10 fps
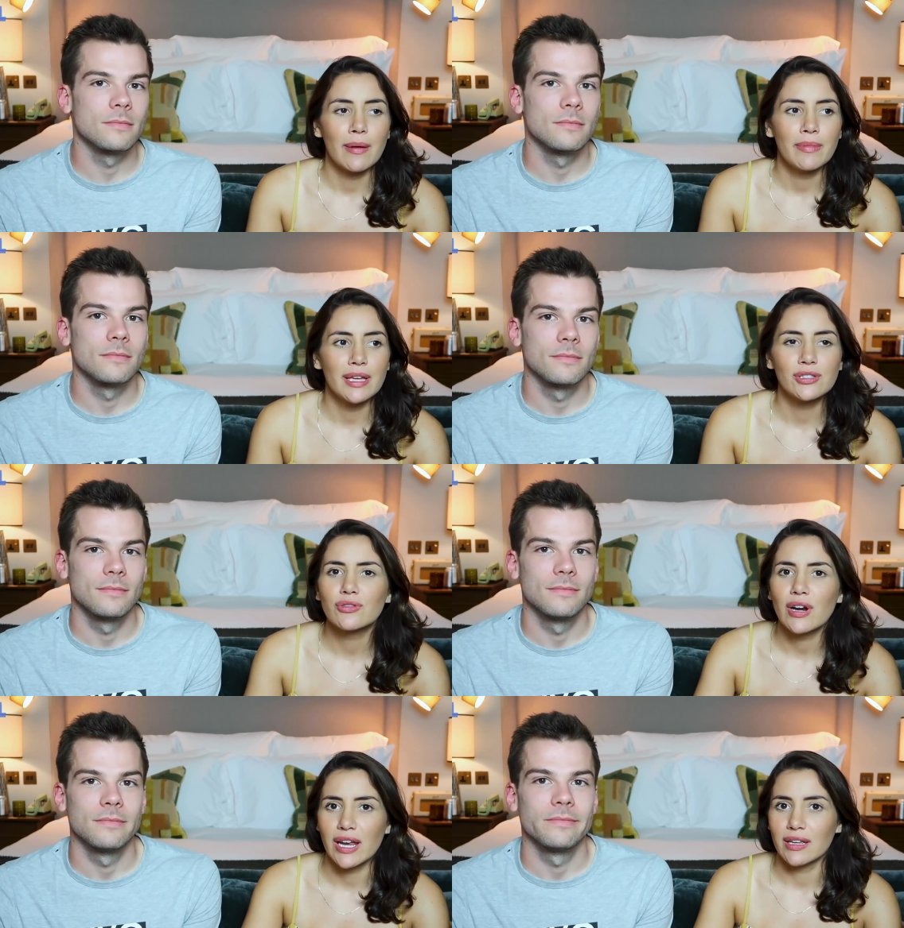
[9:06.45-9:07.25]
Speaker 1: them is
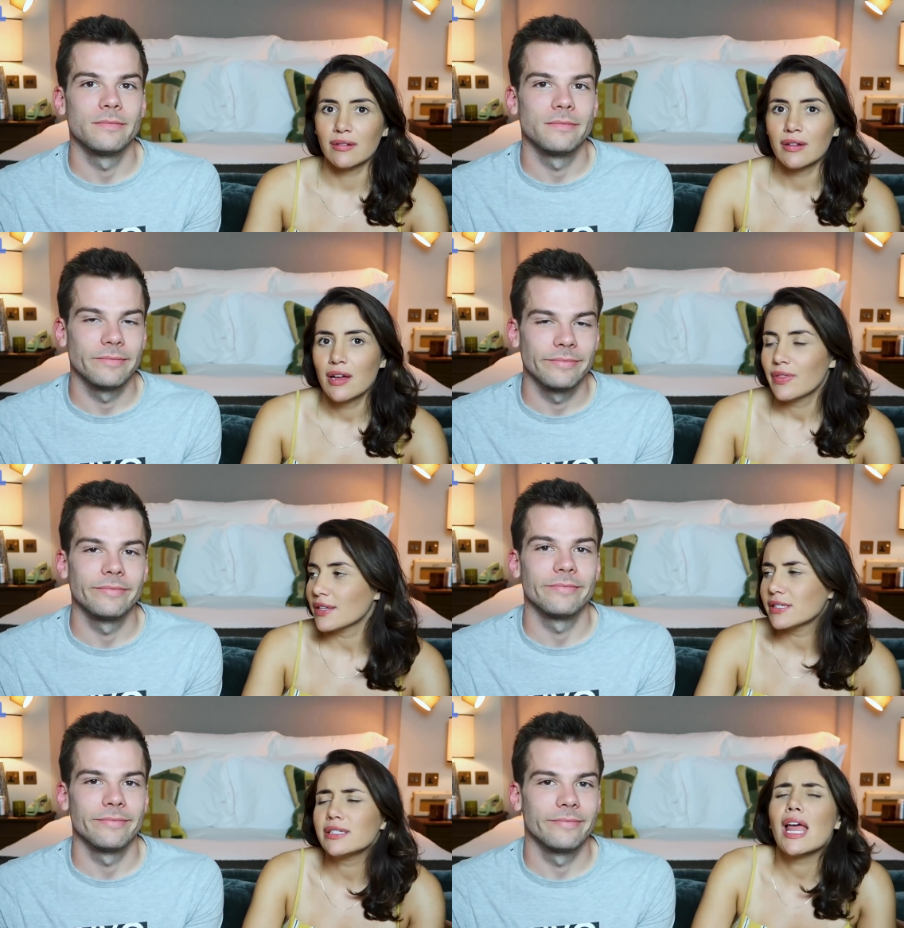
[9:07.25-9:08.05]
great.
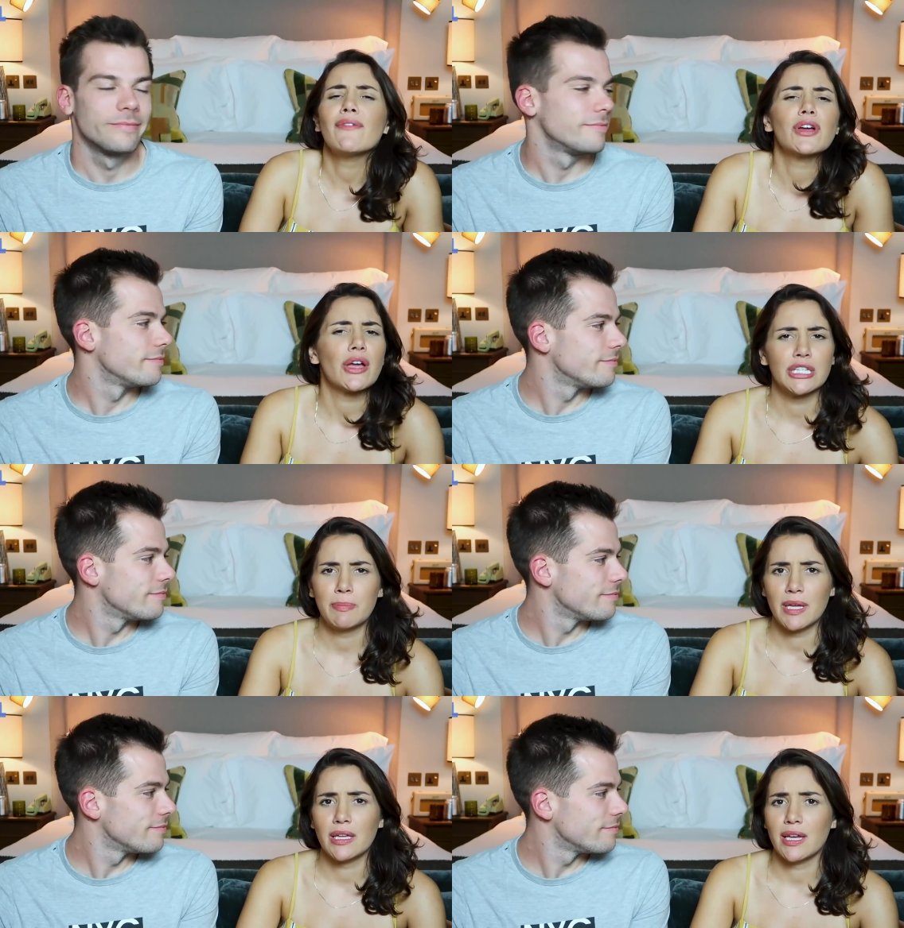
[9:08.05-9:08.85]
There's never going
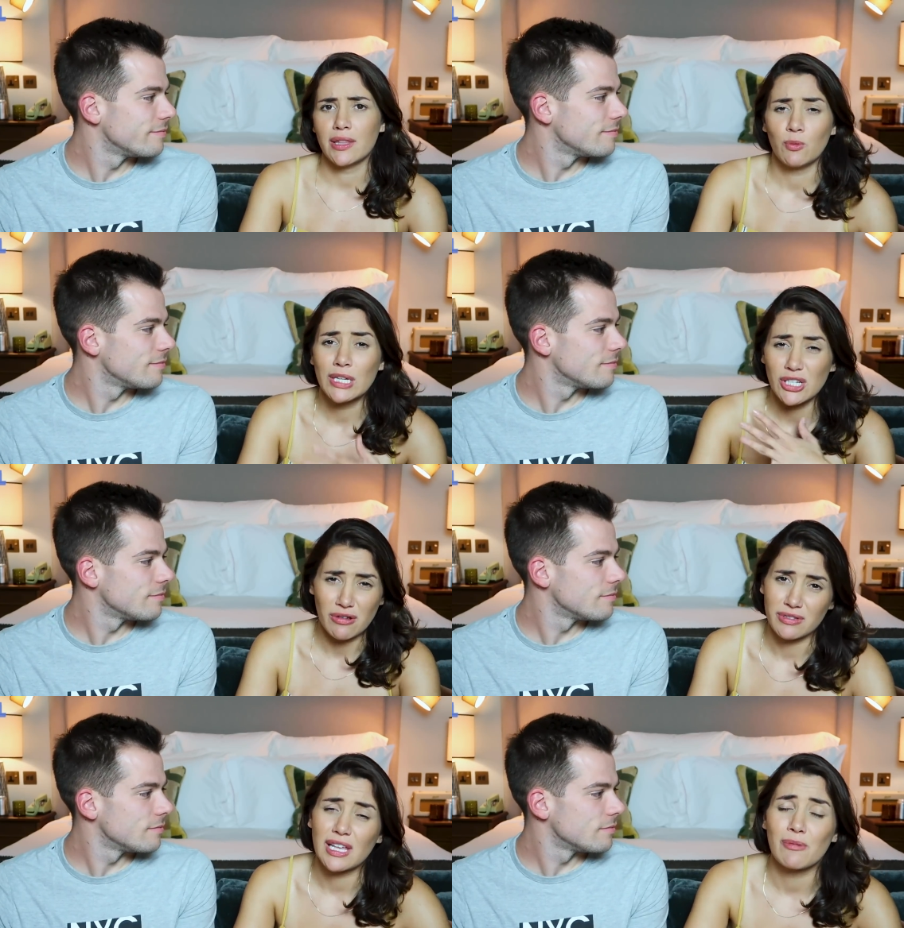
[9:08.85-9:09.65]
to be a year that we
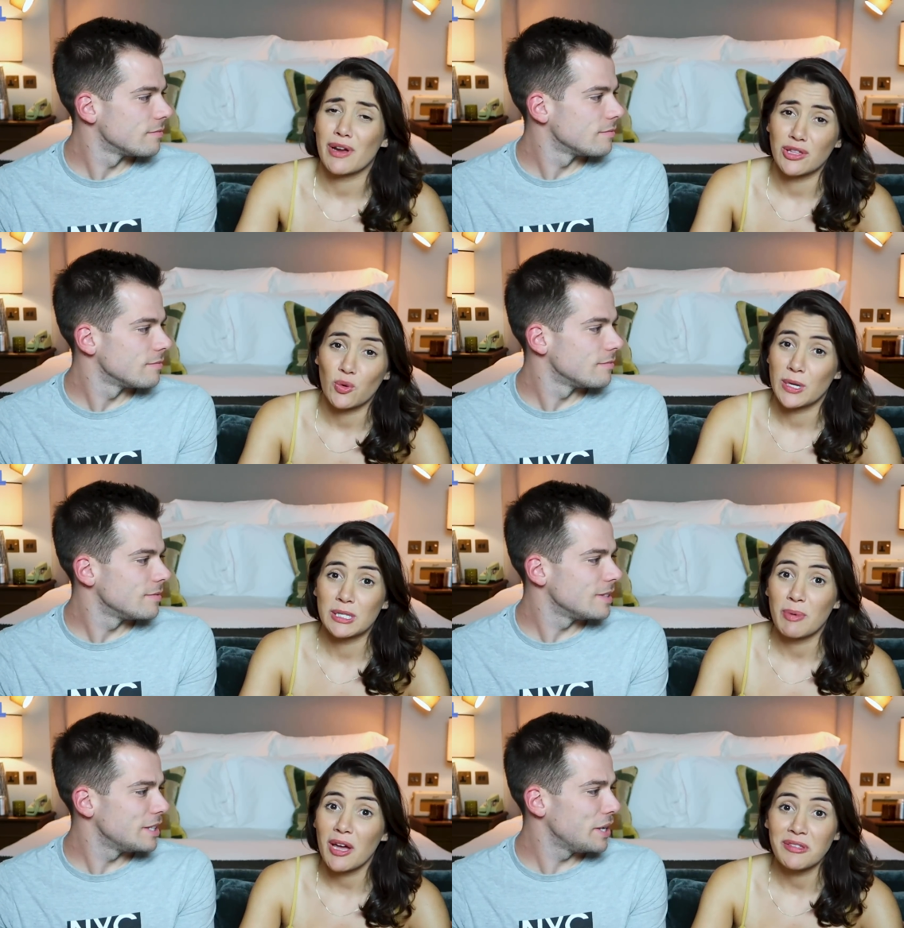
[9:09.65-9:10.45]
don't celebrate the
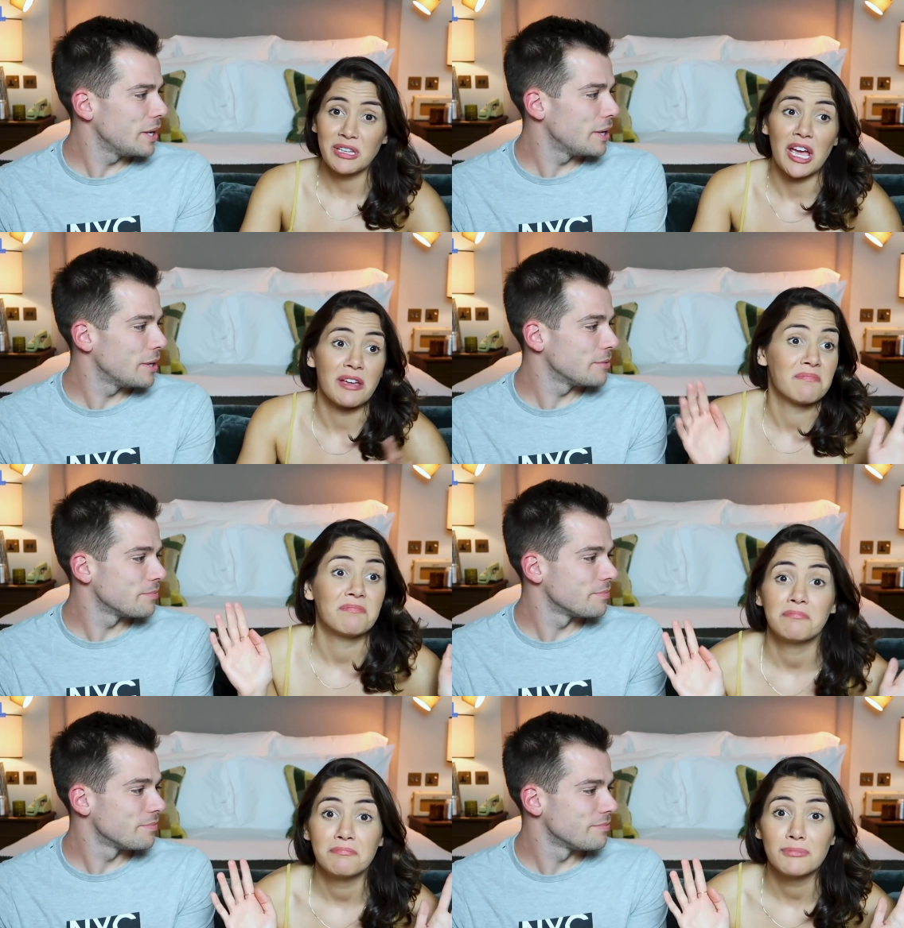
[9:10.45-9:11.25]
Queen's birthday.
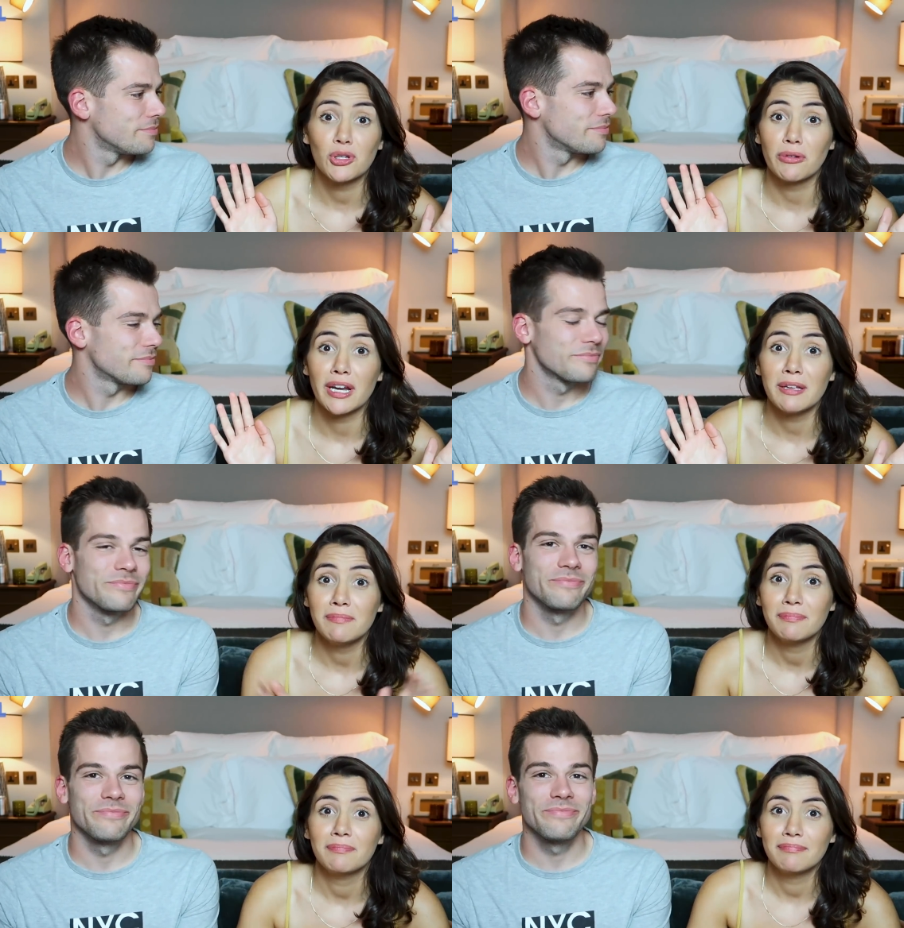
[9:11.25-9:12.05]

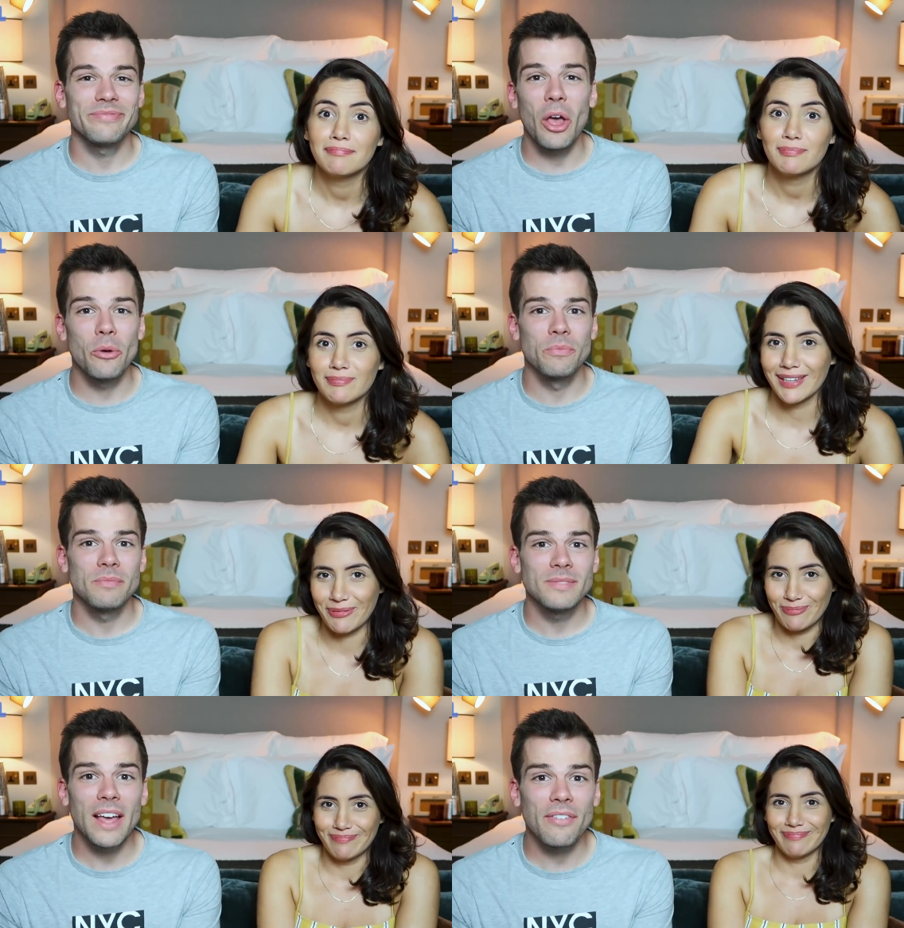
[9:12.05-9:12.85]
Sorry.
Speaker 2: No,
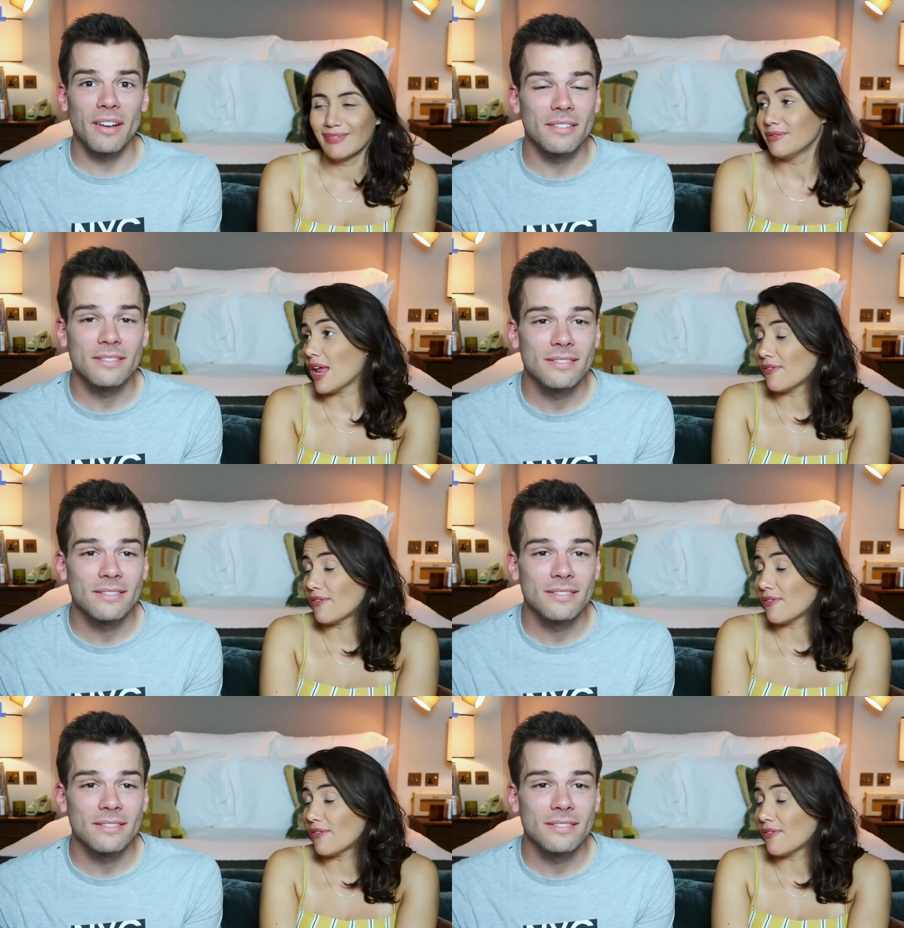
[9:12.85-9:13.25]
never.